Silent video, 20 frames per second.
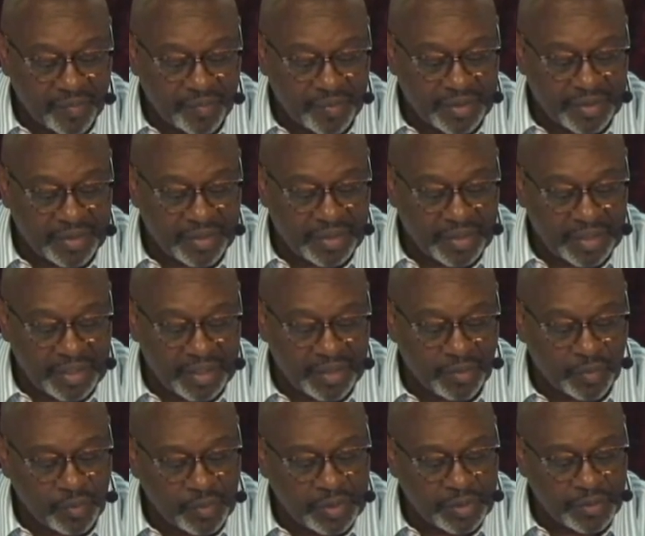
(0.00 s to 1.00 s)
but
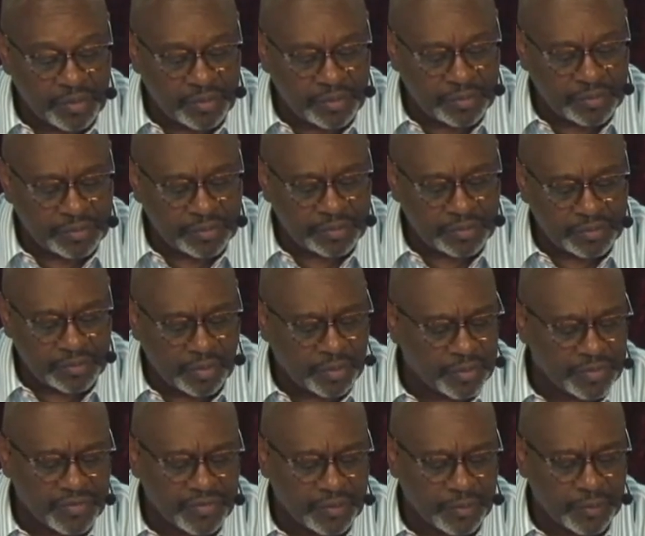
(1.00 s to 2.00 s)
it will,
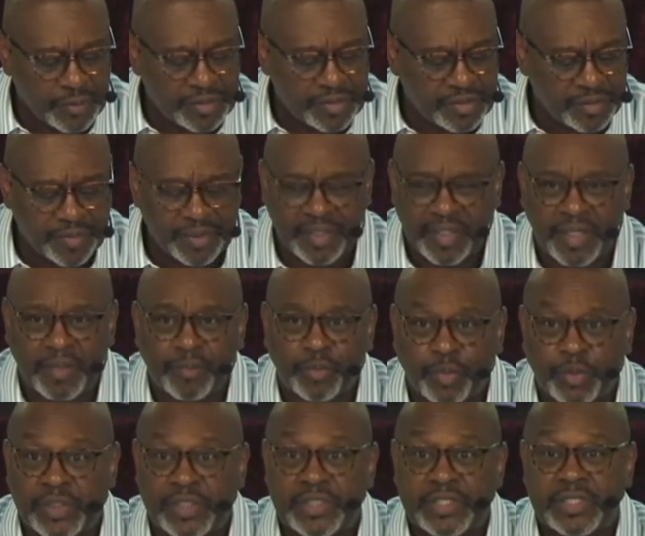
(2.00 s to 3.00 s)
or it's going to become
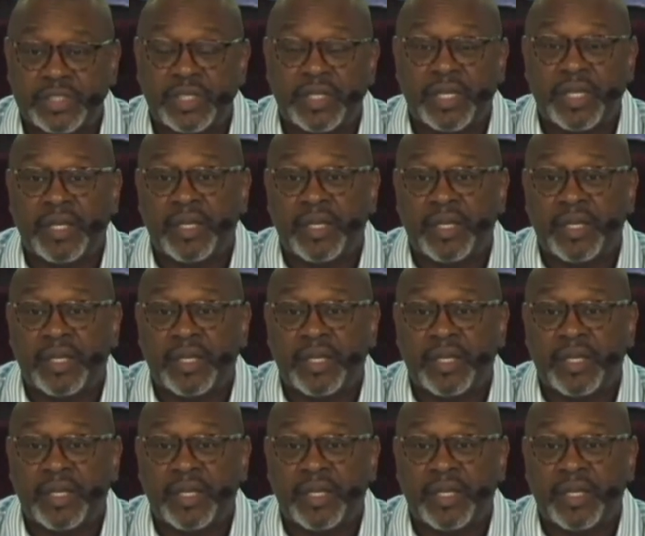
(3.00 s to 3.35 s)
rich.